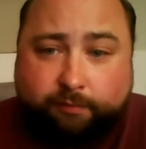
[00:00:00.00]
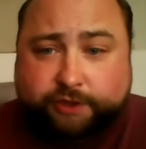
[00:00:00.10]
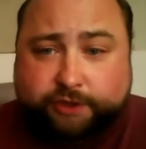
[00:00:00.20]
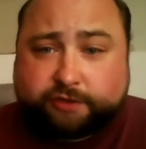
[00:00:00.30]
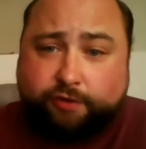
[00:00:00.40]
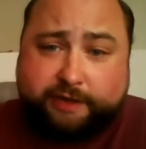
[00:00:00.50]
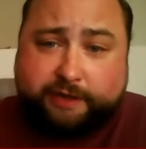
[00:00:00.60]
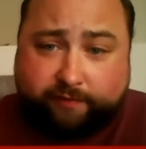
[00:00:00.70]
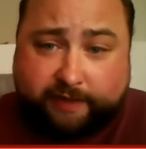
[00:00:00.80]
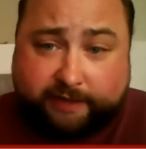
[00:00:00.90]
we're just going to
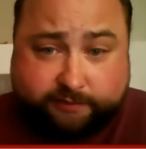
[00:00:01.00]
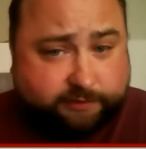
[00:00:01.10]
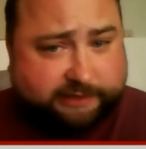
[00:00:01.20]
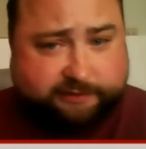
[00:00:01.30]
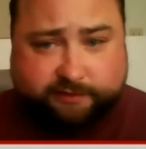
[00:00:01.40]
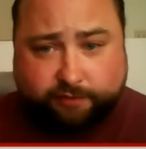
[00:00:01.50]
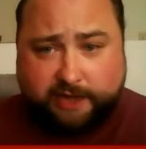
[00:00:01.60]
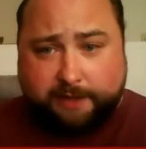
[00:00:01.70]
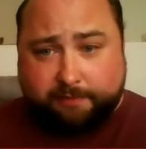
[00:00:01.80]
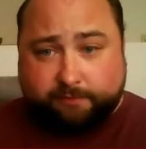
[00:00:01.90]
improvise. That's not
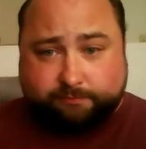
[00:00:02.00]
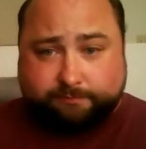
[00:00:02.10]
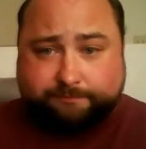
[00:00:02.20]
going to happen.